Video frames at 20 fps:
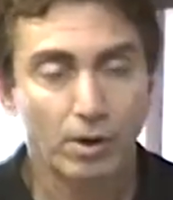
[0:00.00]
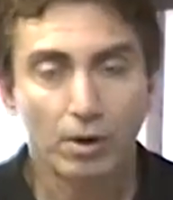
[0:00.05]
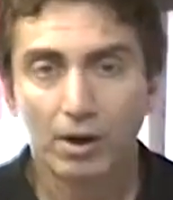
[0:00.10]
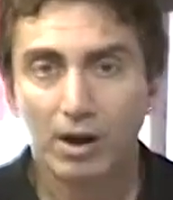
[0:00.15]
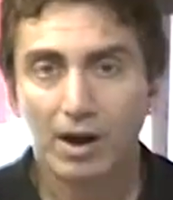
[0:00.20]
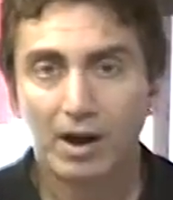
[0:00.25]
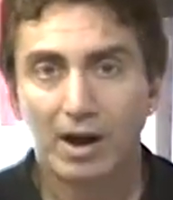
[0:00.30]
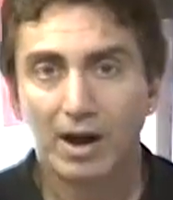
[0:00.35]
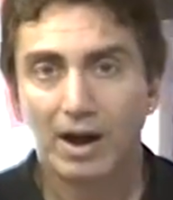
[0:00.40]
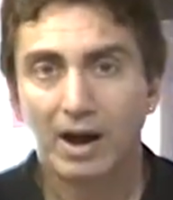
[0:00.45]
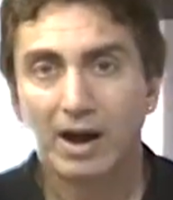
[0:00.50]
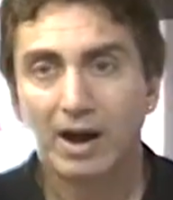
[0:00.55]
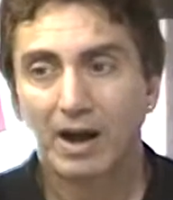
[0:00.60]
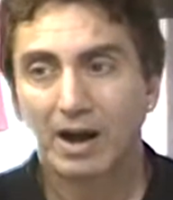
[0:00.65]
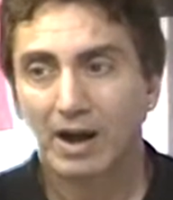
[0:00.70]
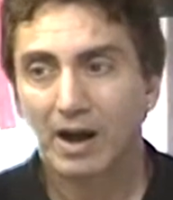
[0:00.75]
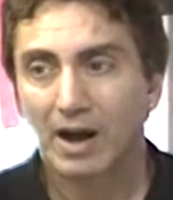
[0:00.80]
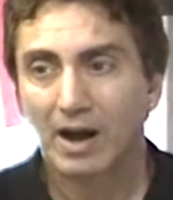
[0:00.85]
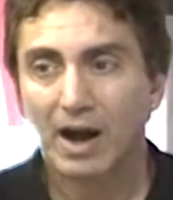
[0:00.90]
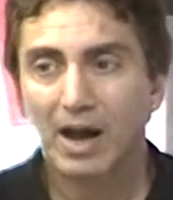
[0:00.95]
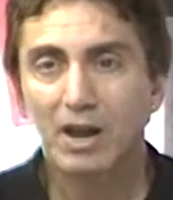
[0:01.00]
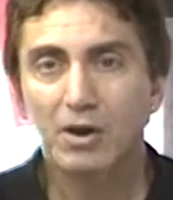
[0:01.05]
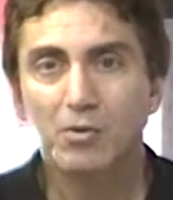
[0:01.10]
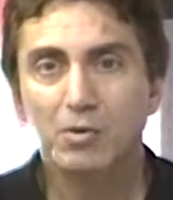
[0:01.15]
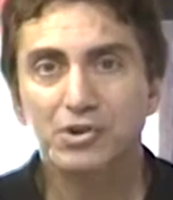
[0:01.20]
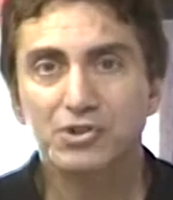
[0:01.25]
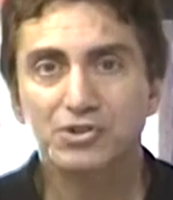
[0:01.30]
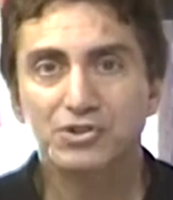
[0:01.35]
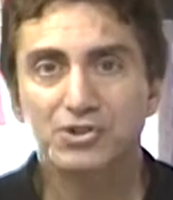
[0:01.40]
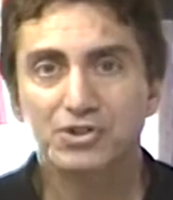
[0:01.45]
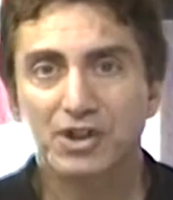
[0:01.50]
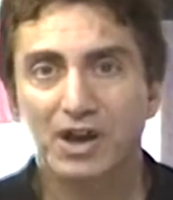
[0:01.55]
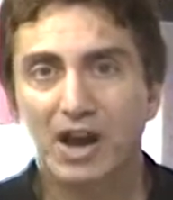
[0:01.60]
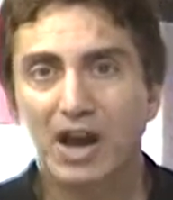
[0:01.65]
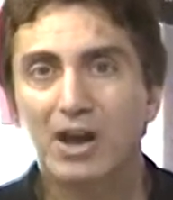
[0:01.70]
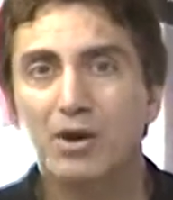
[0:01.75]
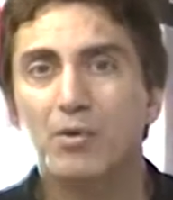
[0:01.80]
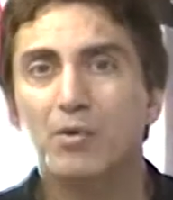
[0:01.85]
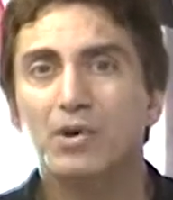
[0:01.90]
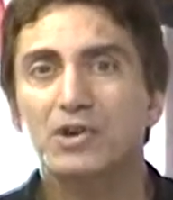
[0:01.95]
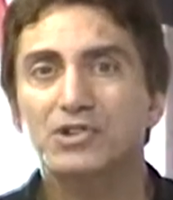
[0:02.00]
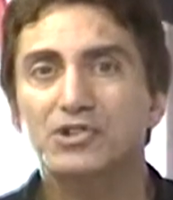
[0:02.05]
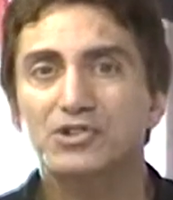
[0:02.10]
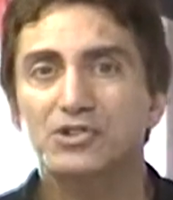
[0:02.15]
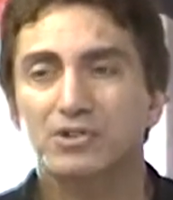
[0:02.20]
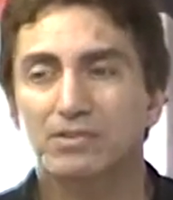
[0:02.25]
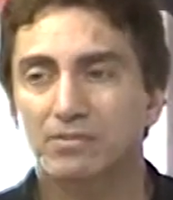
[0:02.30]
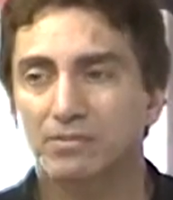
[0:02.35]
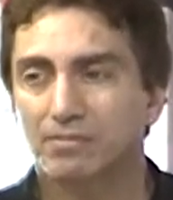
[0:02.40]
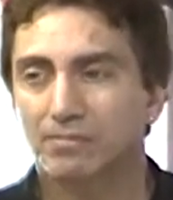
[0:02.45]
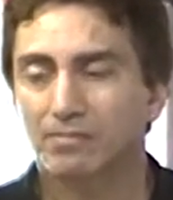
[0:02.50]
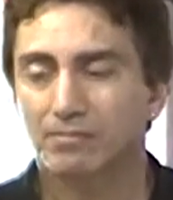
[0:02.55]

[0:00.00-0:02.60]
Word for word: Well, idiot. I always, I always, an